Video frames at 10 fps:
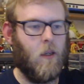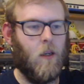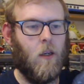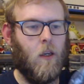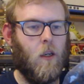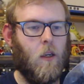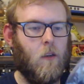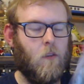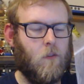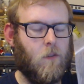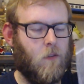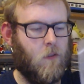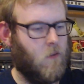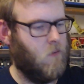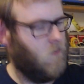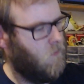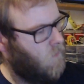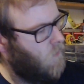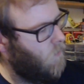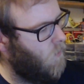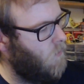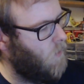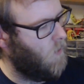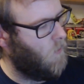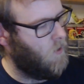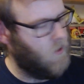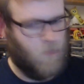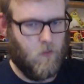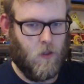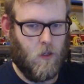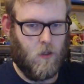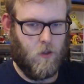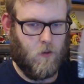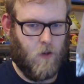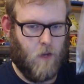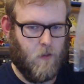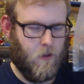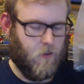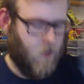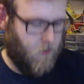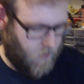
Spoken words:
of 1x1s. I'm not sure how many in here. I think it's